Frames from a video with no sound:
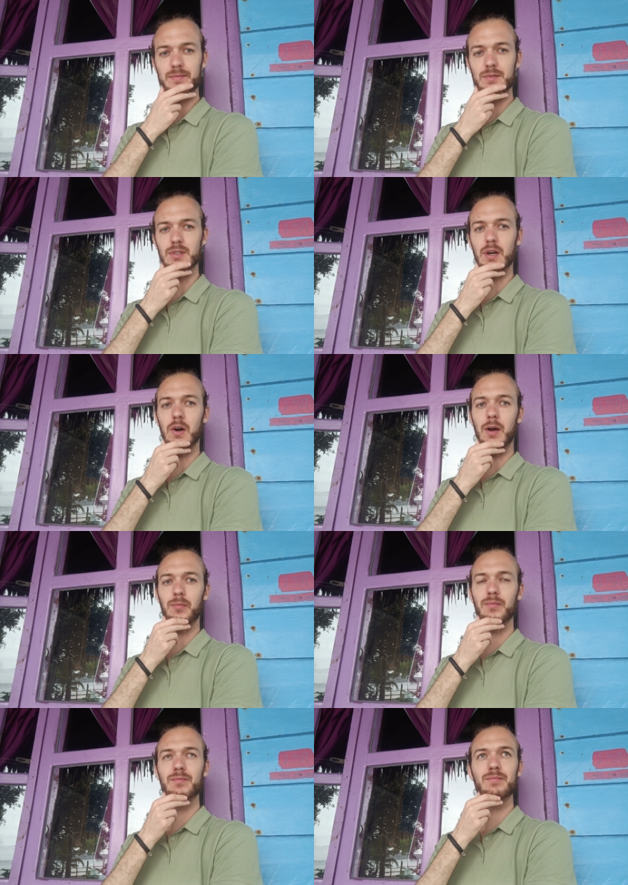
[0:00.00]
so
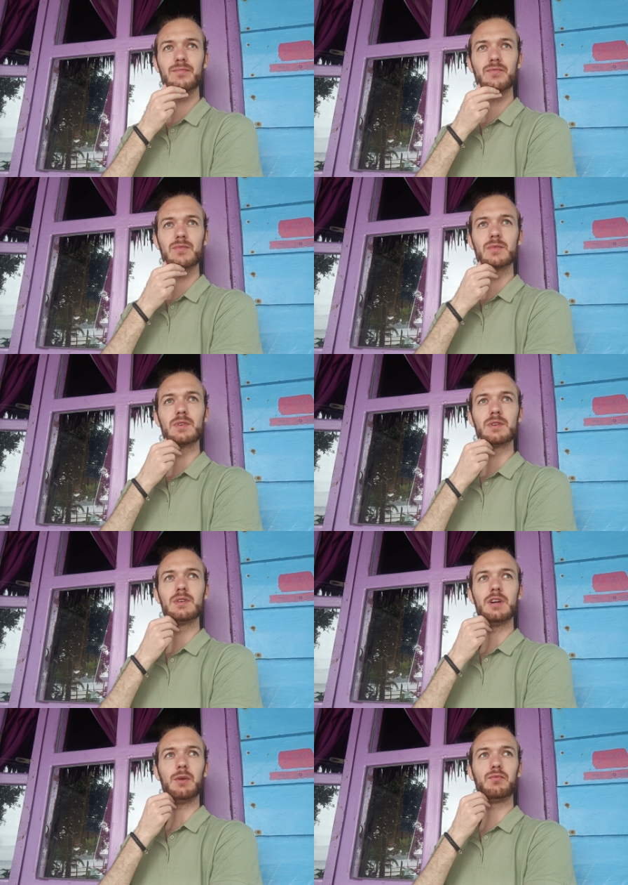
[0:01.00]

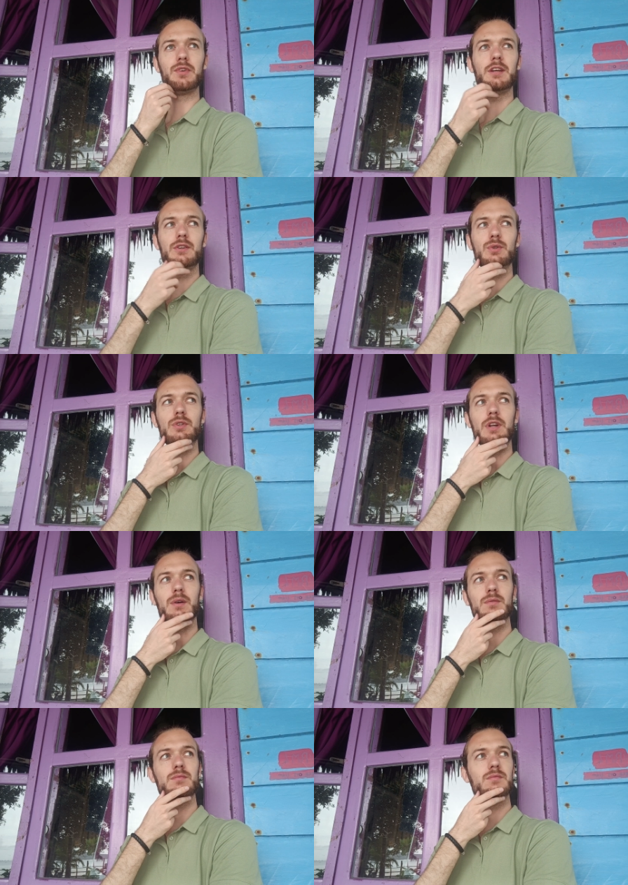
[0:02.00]
I'm feeling good now.